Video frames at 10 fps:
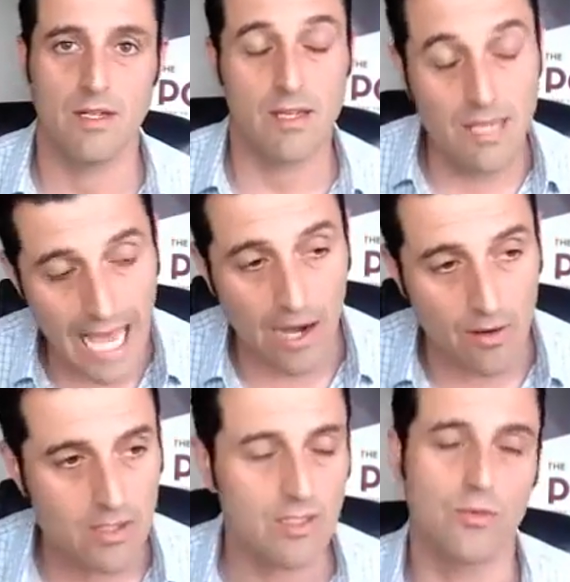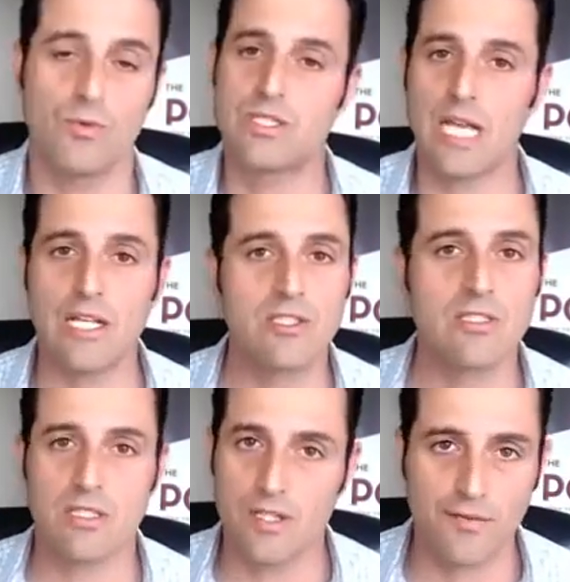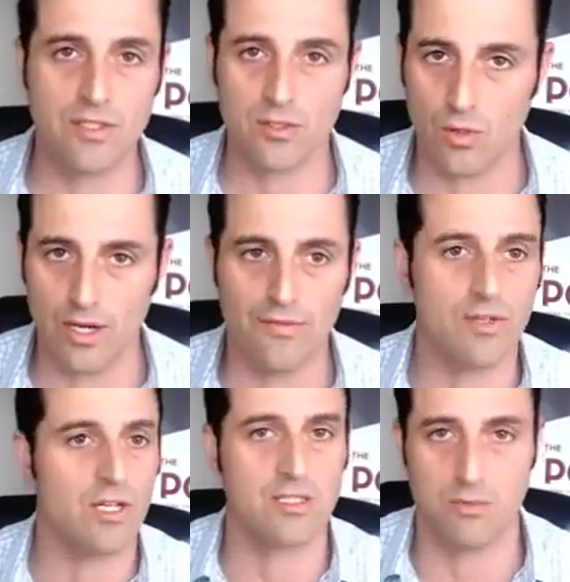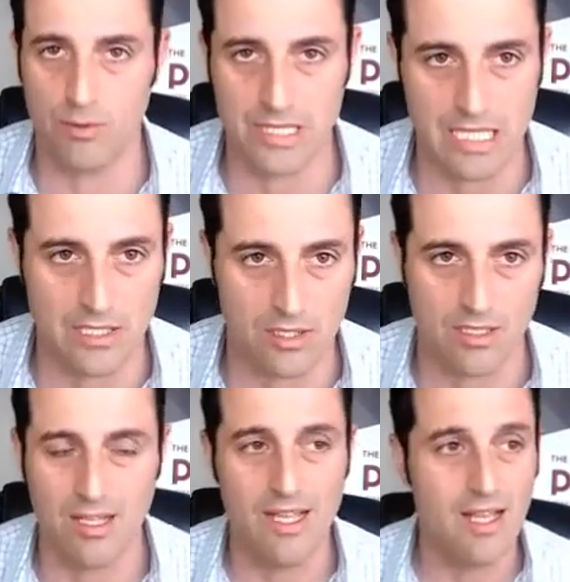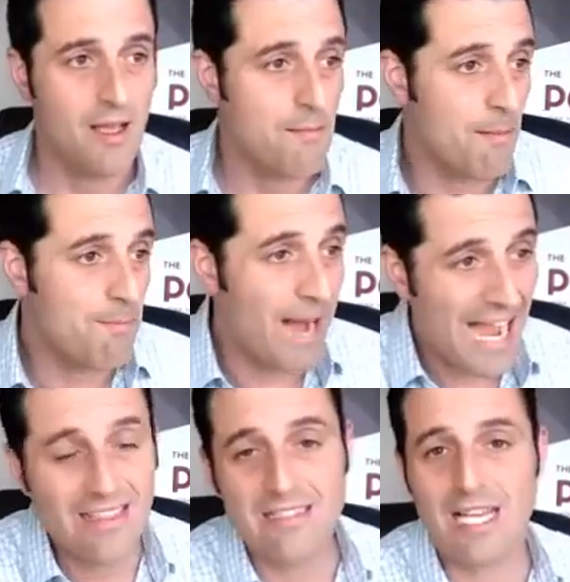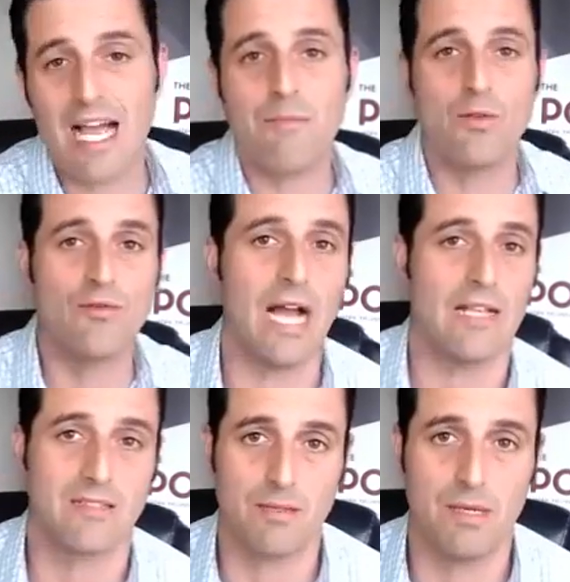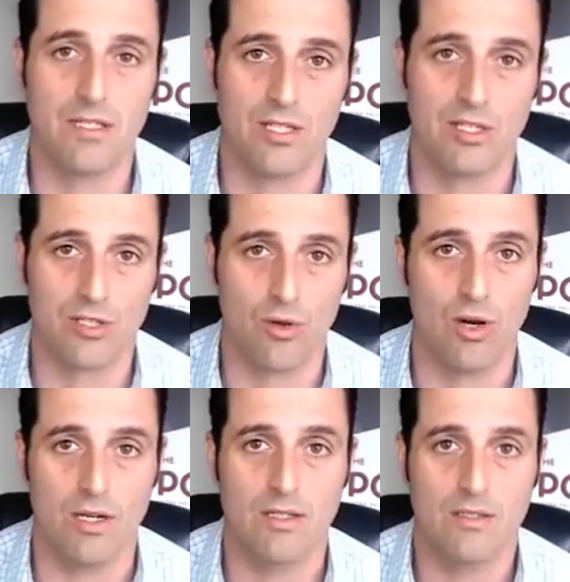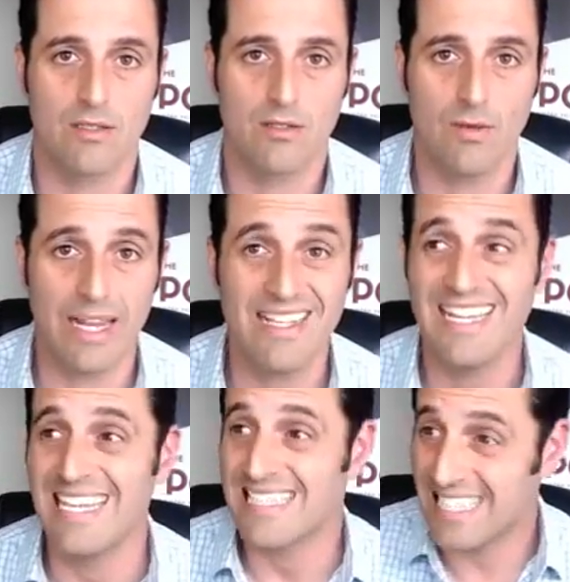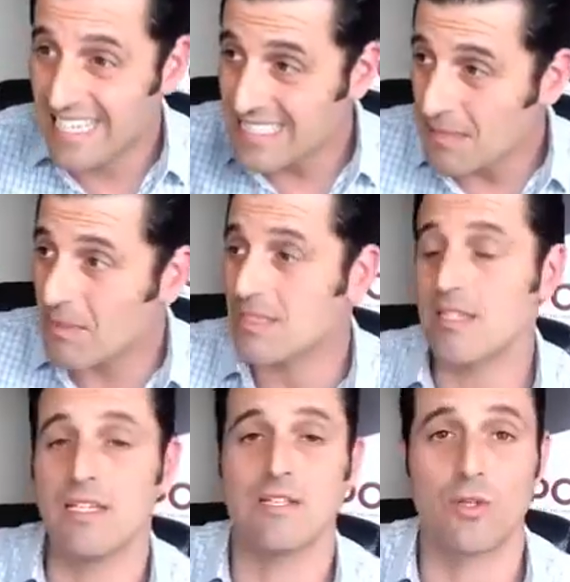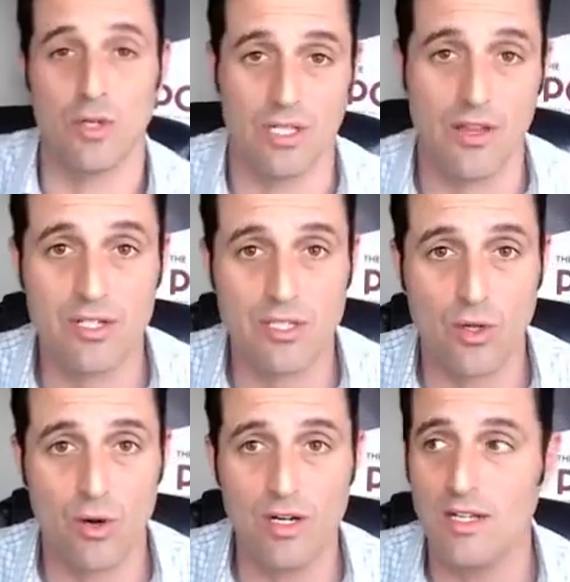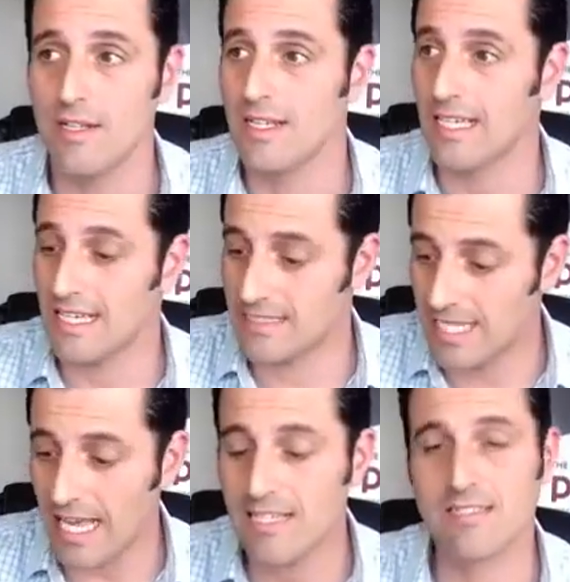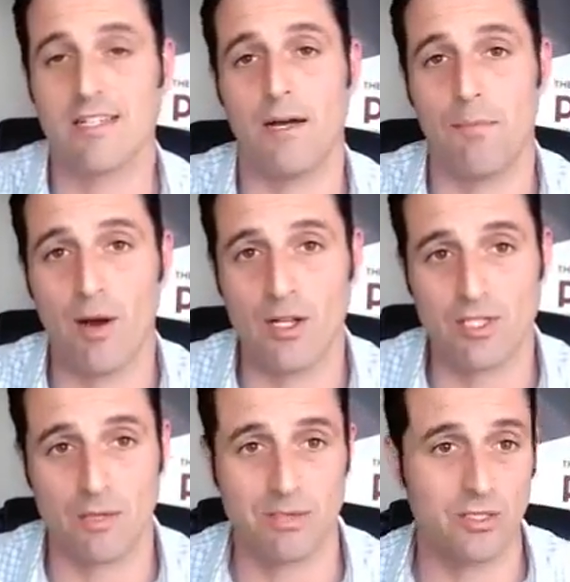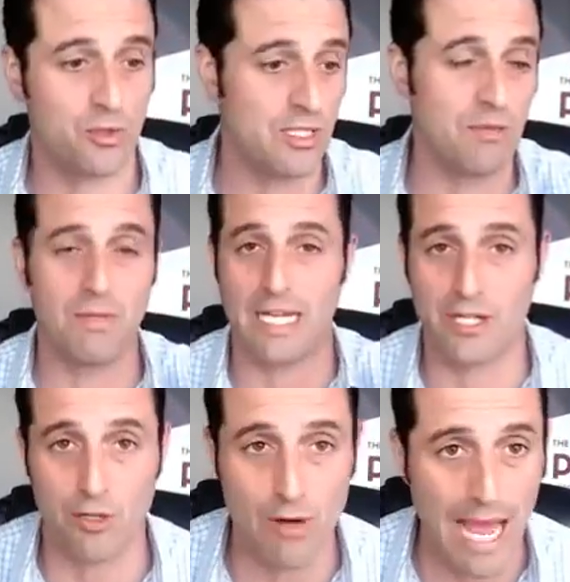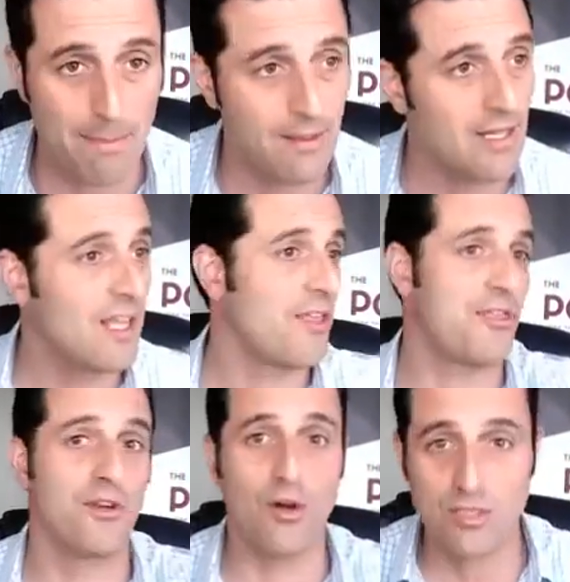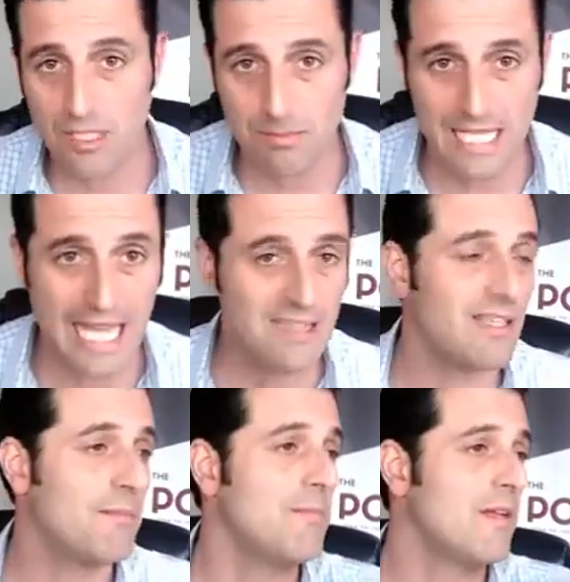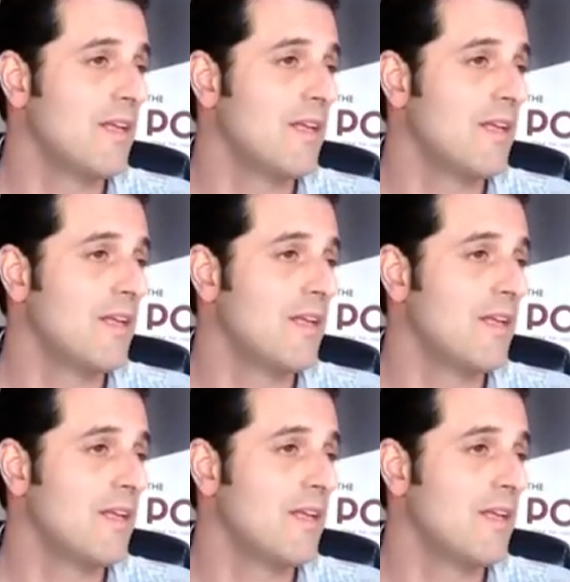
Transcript: Now, retention is a different story, customer retention. But by the time you've gotten somebody into the store, right, to get them into another store It takes a pawn shop to treat them like crap, throw something at them,